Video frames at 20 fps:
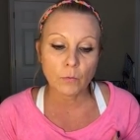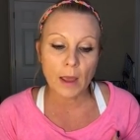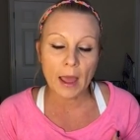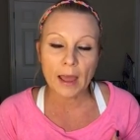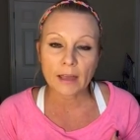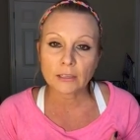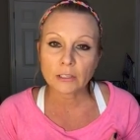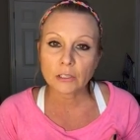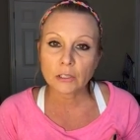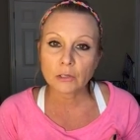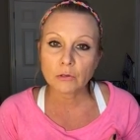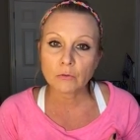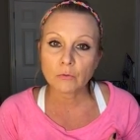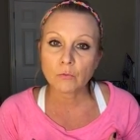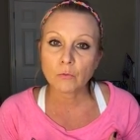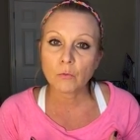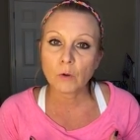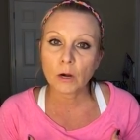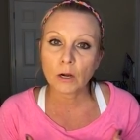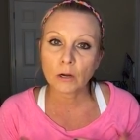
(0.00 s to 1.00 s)
as you
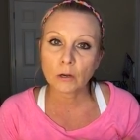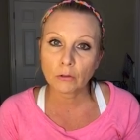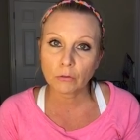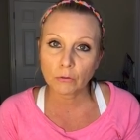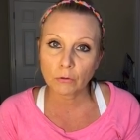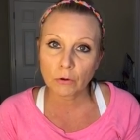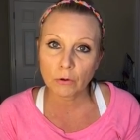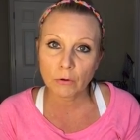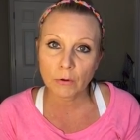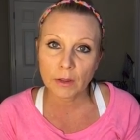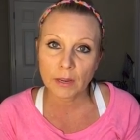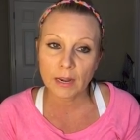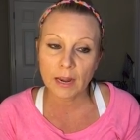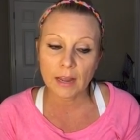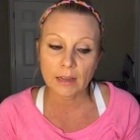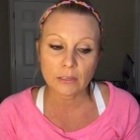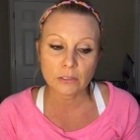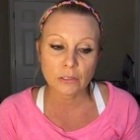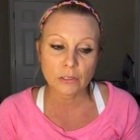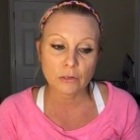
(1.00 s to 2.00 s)
work through it,
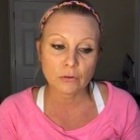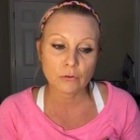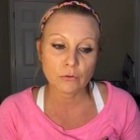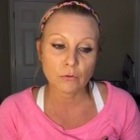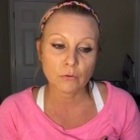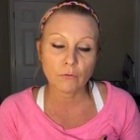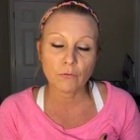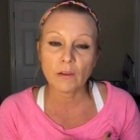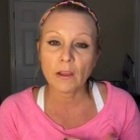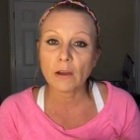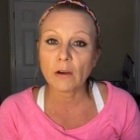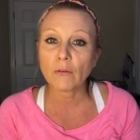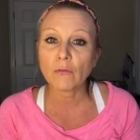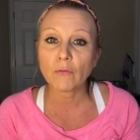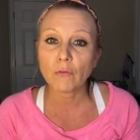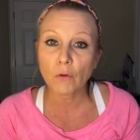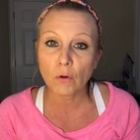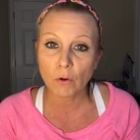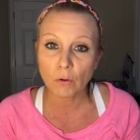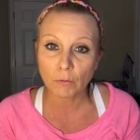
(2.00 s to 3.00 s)
as you fail
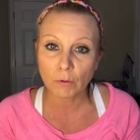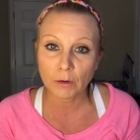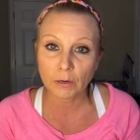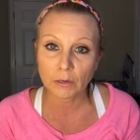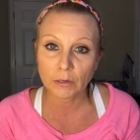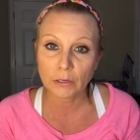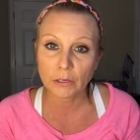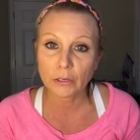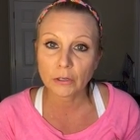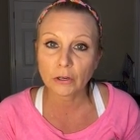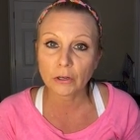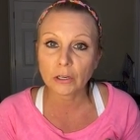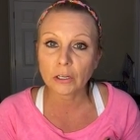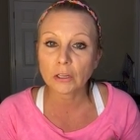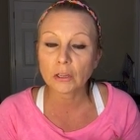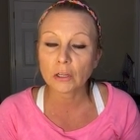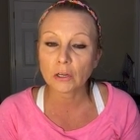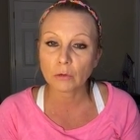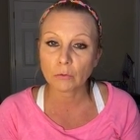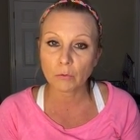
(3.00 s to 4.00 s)
forward, you're
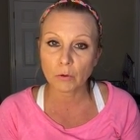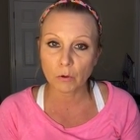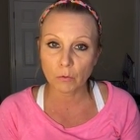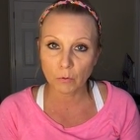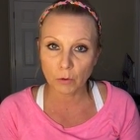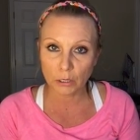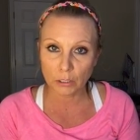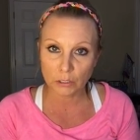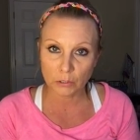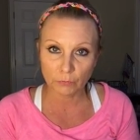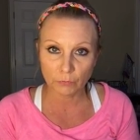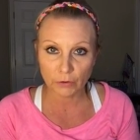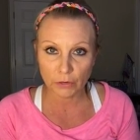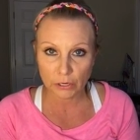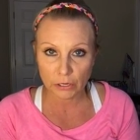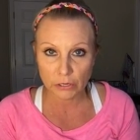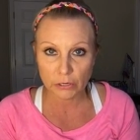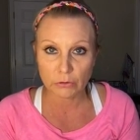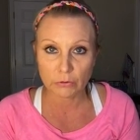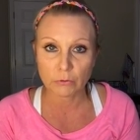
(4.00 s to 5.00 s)
going to learn what works for
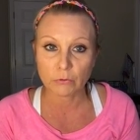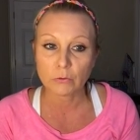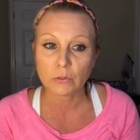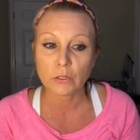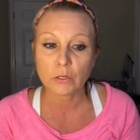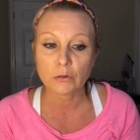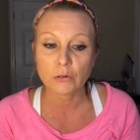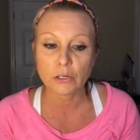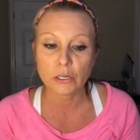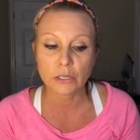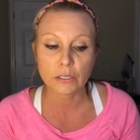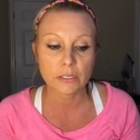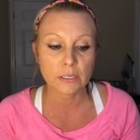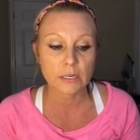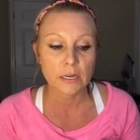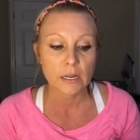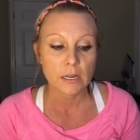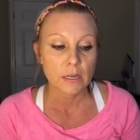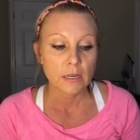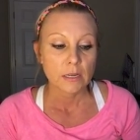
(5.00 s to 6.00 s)
you. So
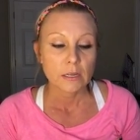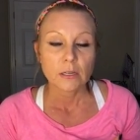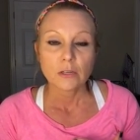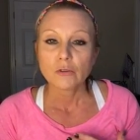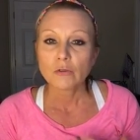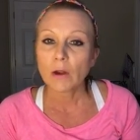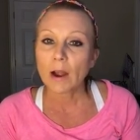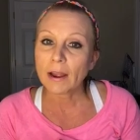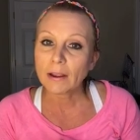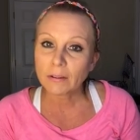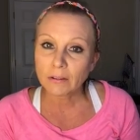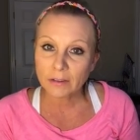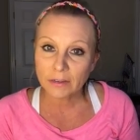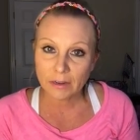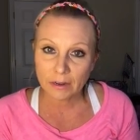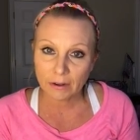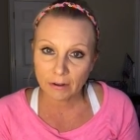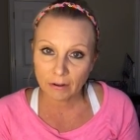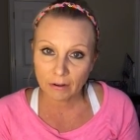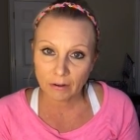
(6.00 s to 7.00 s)
just trial and
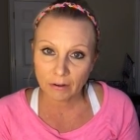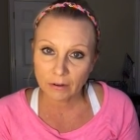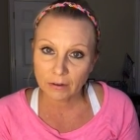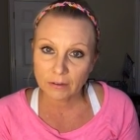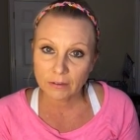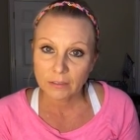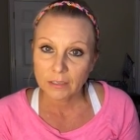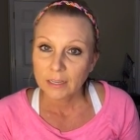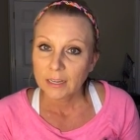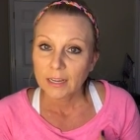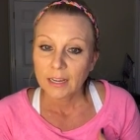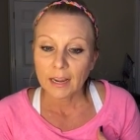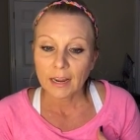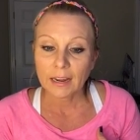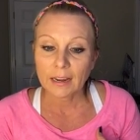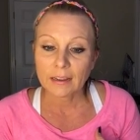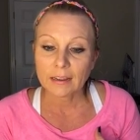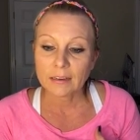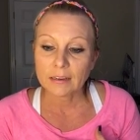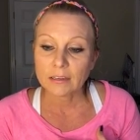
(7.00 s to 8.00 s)
error
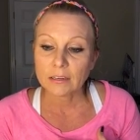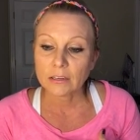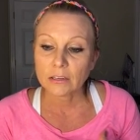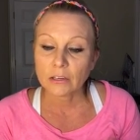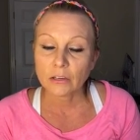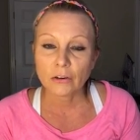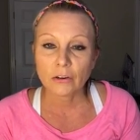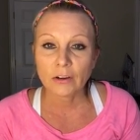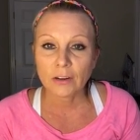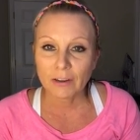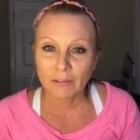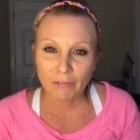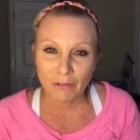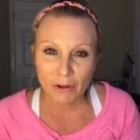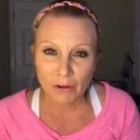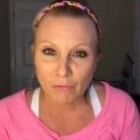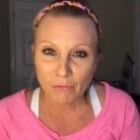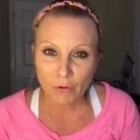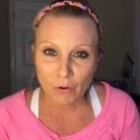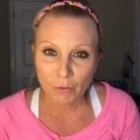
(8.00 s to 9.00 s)
and you're going to
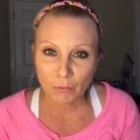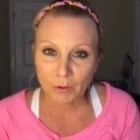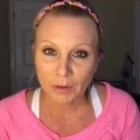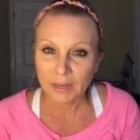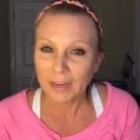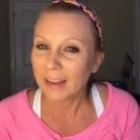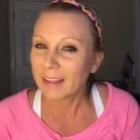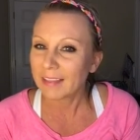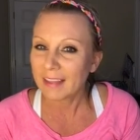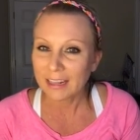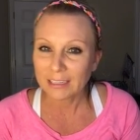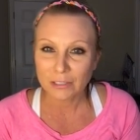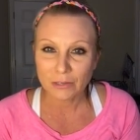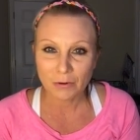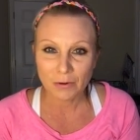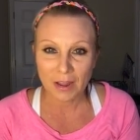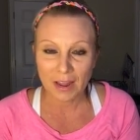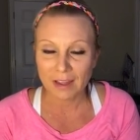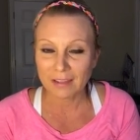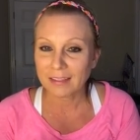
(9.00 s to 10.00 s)
fail forward. And that's
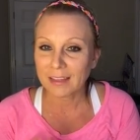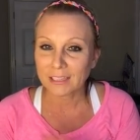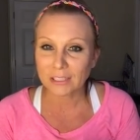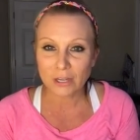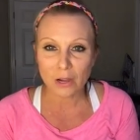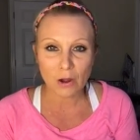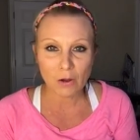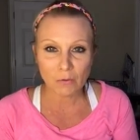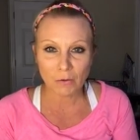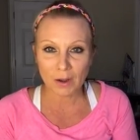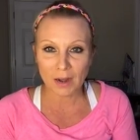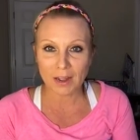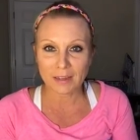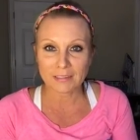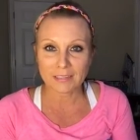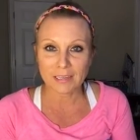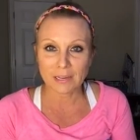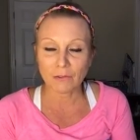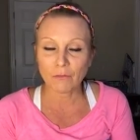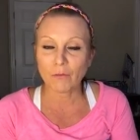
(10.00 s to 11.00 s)
okay. That's all we're
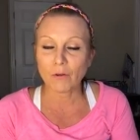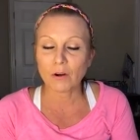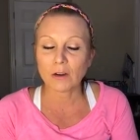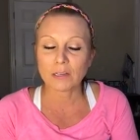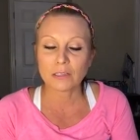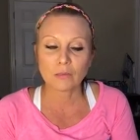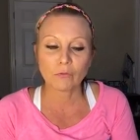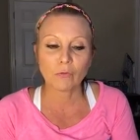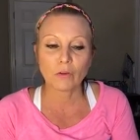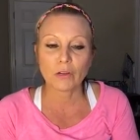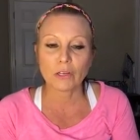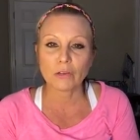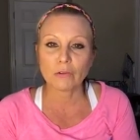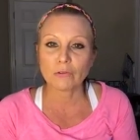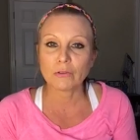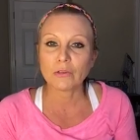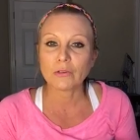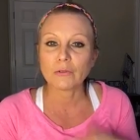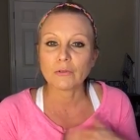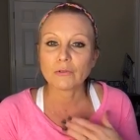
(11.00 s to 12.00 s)
asking for is for
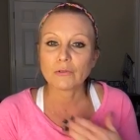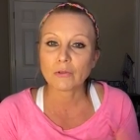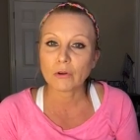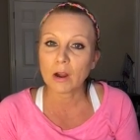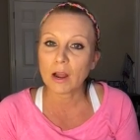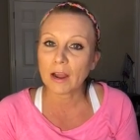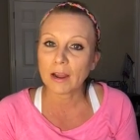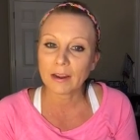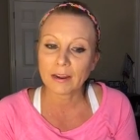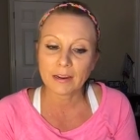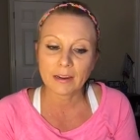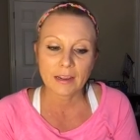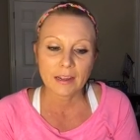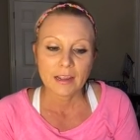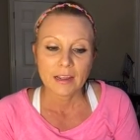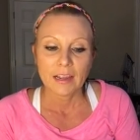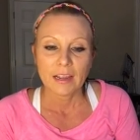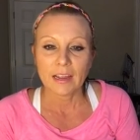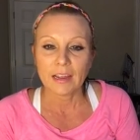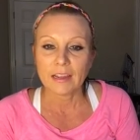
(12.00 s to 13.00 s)
you to try
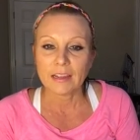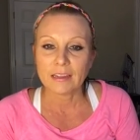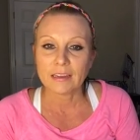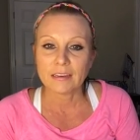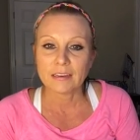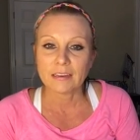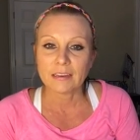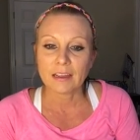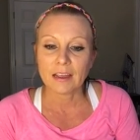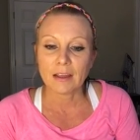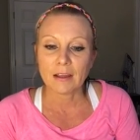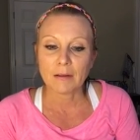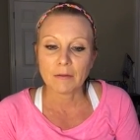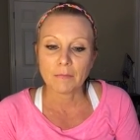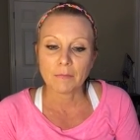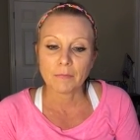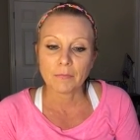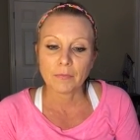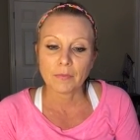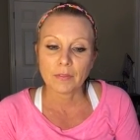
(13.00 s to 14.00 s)
and
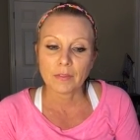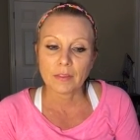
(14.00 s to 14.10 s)
um,